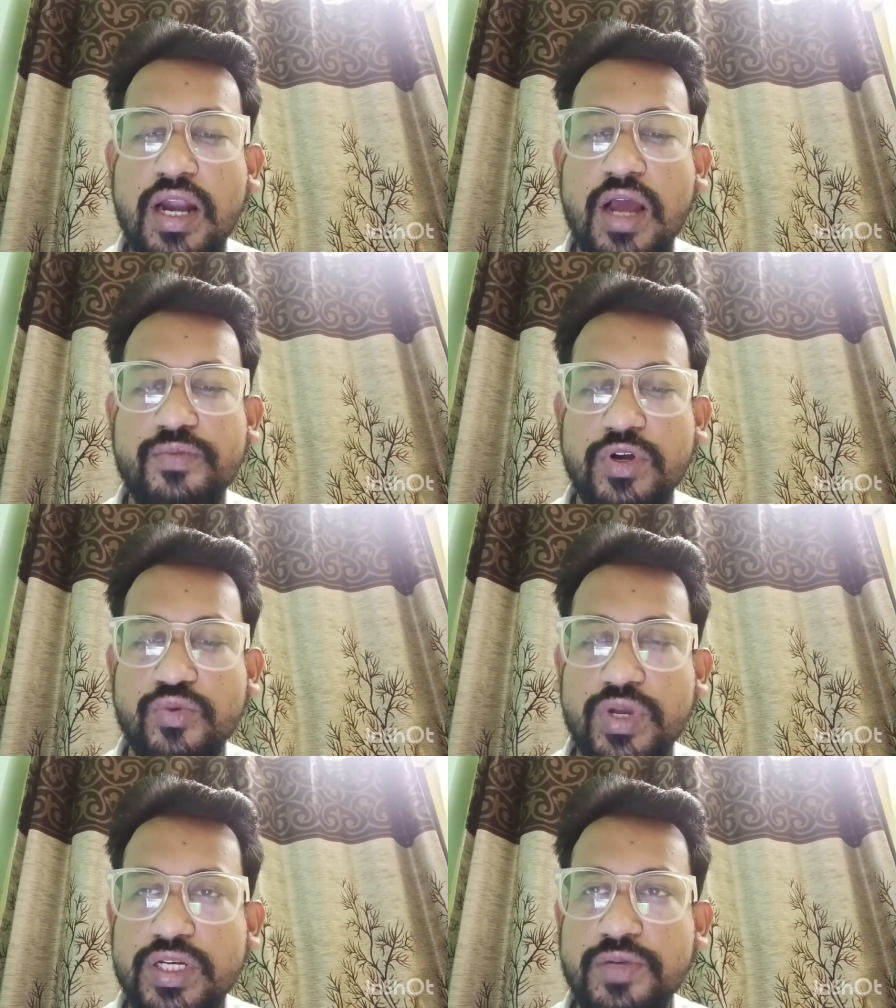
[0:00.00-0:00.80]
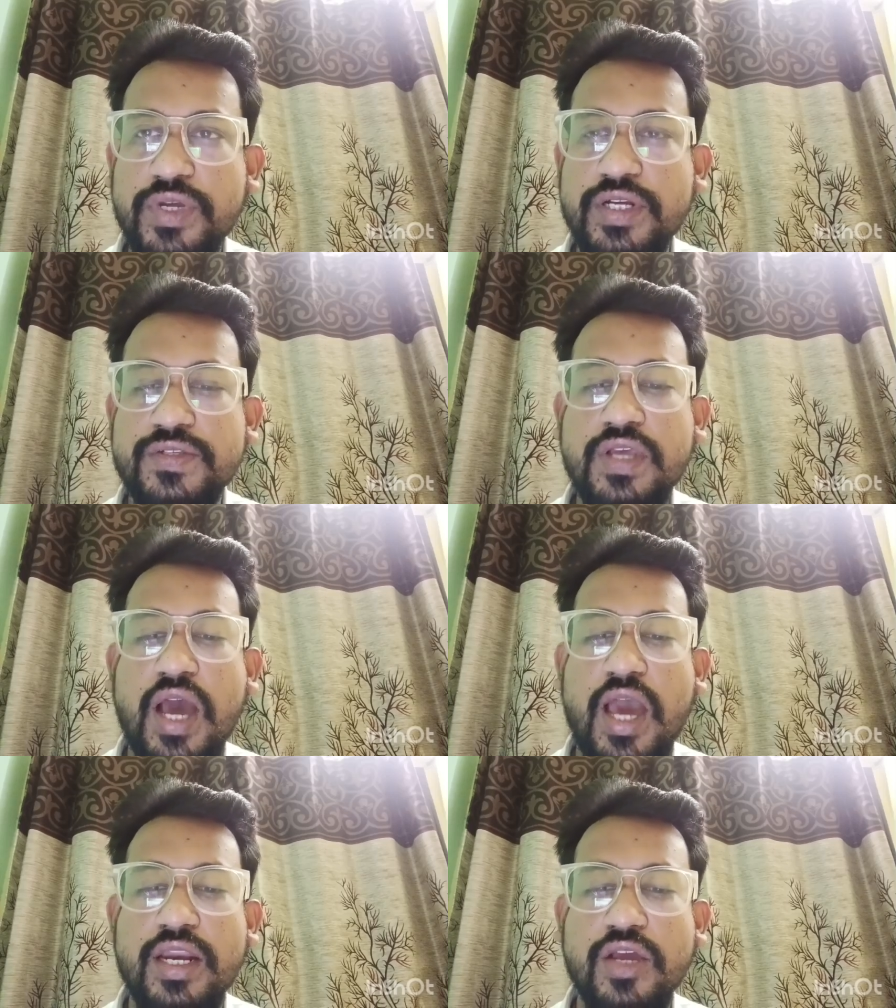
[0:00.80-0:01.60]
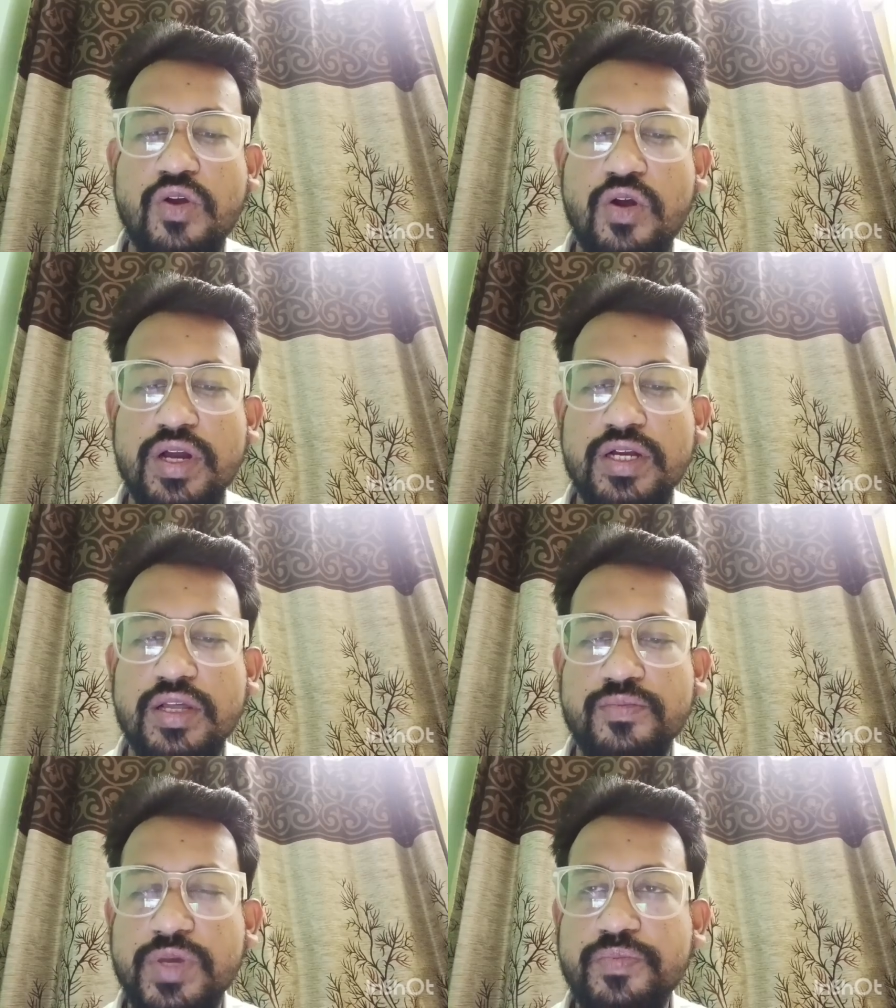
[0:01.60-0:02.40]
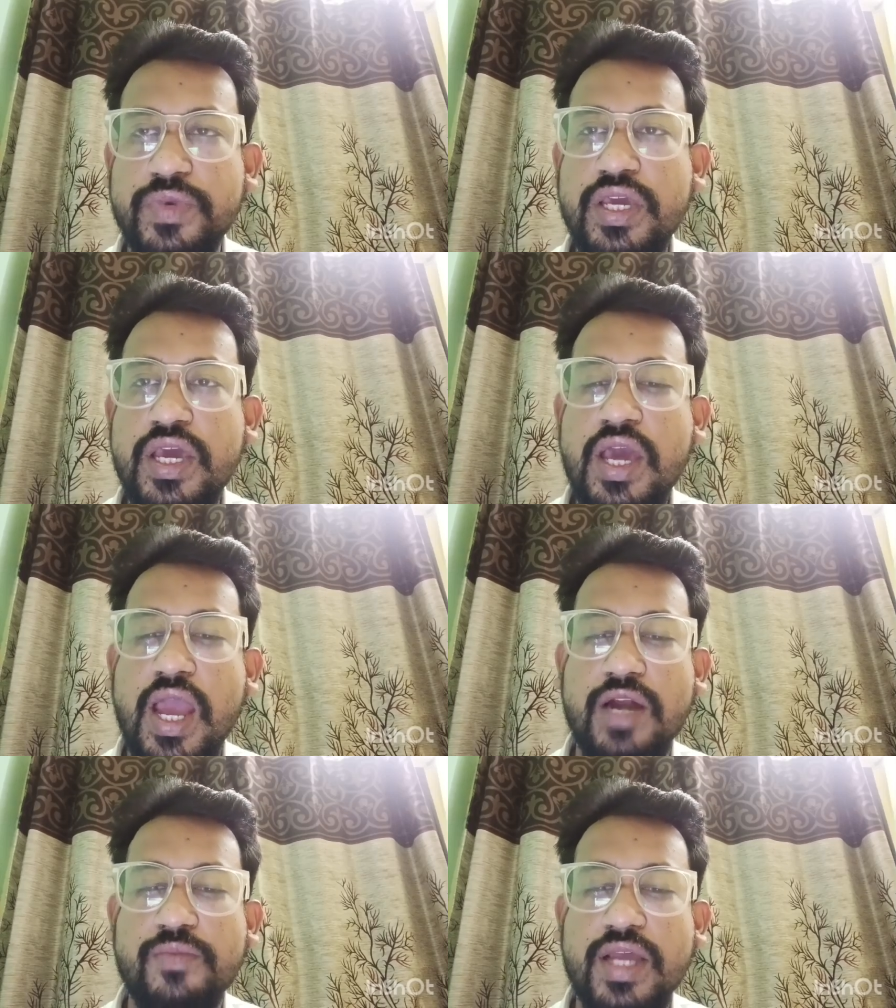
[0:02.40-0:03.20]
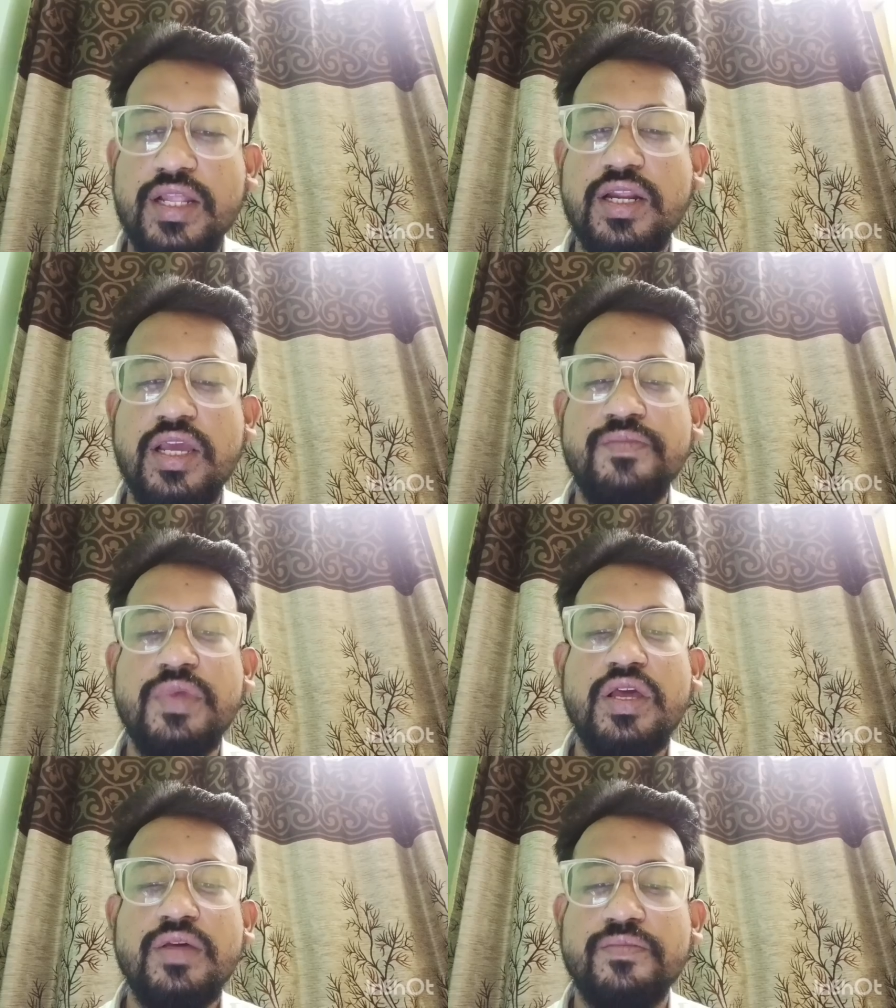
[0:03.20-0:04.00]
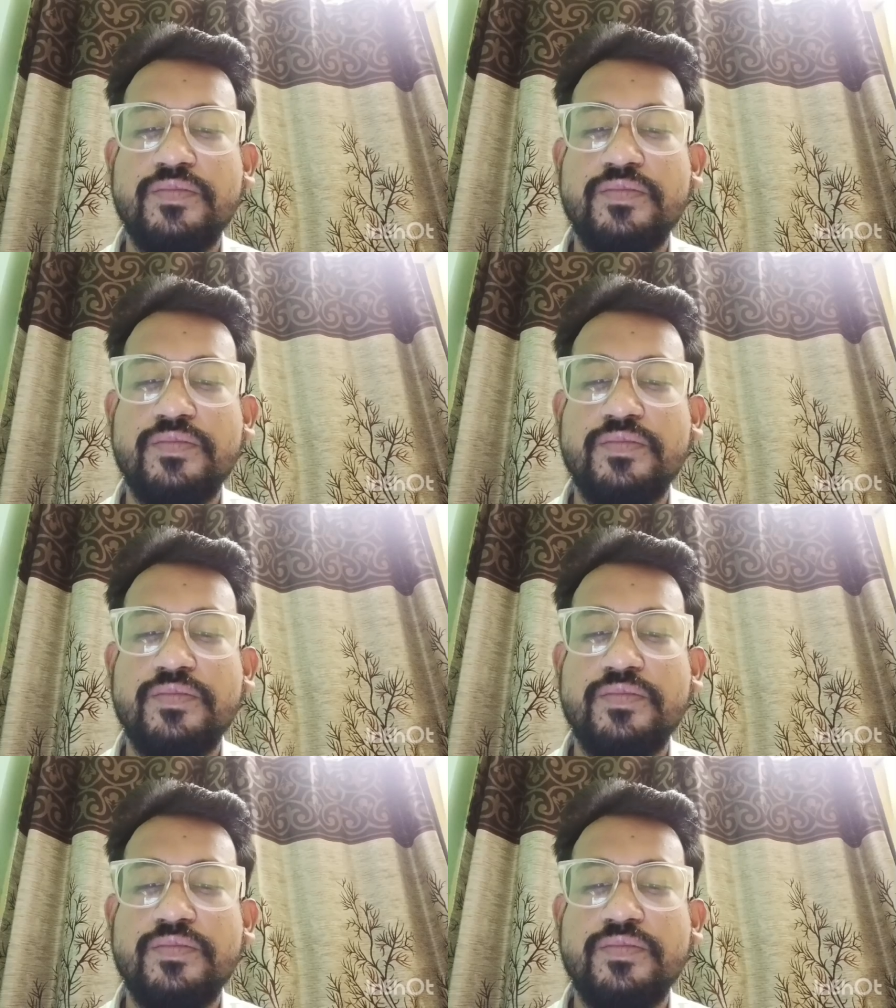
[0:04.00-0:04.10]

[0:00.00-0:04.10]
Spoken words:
and after 20 minutes I recorded the BP, and by the time